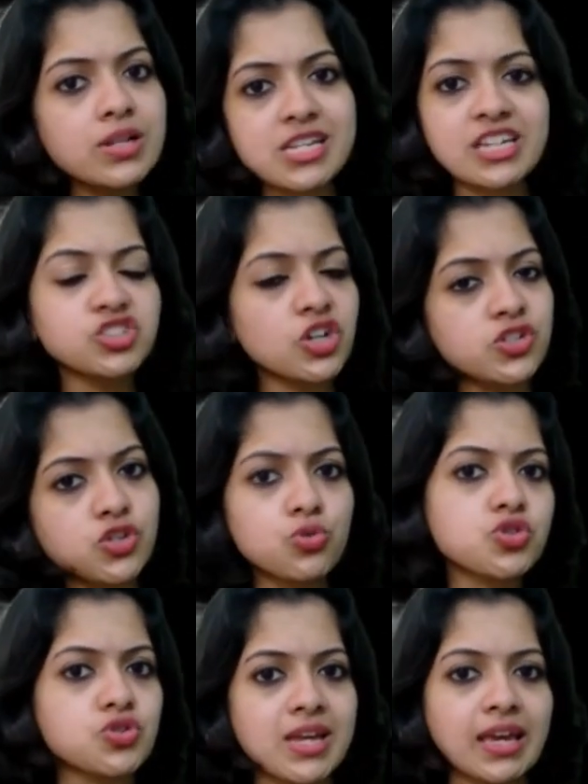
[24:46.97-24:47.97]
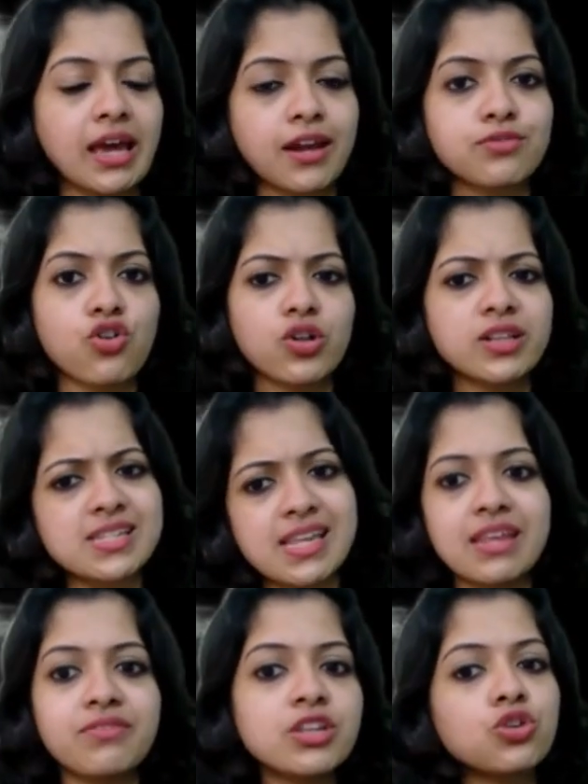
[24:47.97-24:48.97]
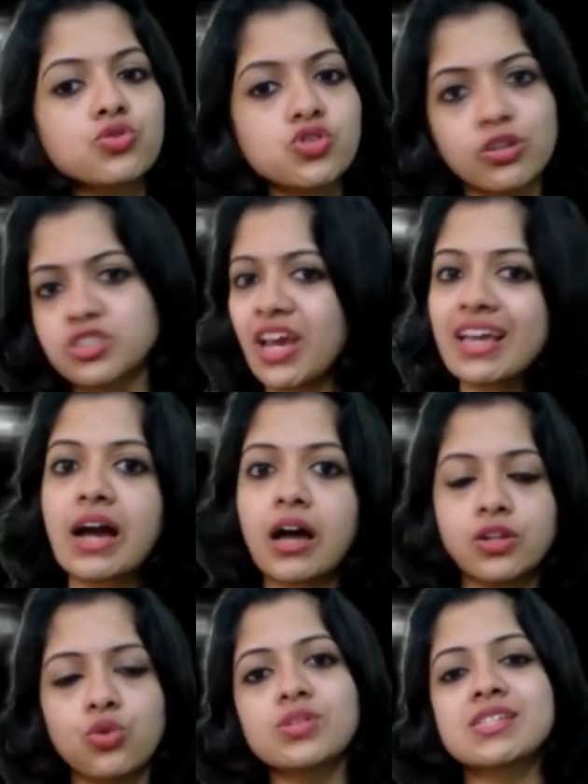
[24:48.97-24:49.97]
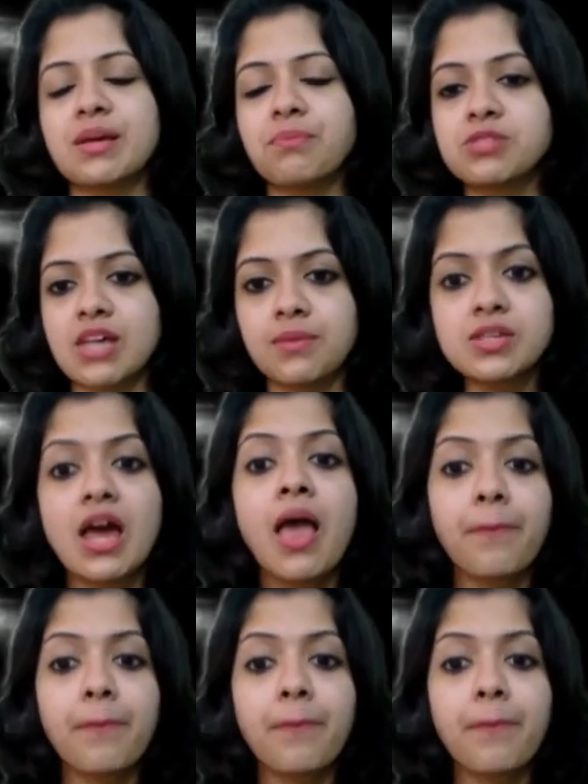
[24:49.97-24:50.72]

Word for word: teachers used to take care of all this and even used to check our notes sometimes.